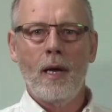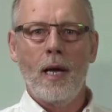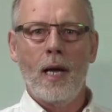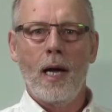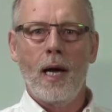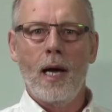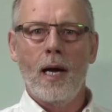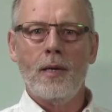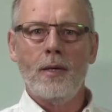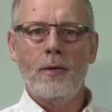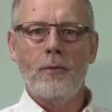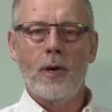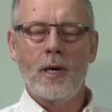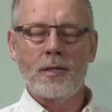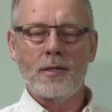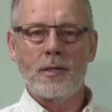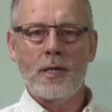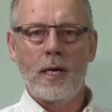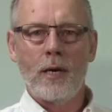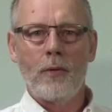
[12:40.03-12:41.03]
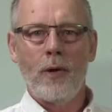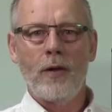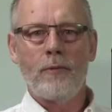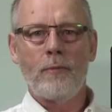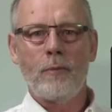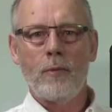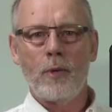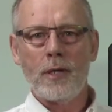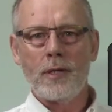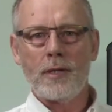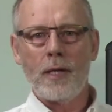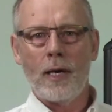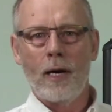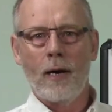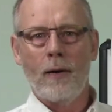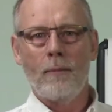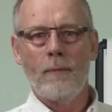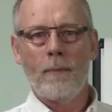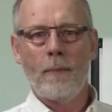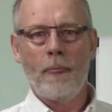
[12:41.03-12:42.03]
Uh, you want to stay away from
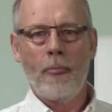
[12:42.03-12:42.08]
retail.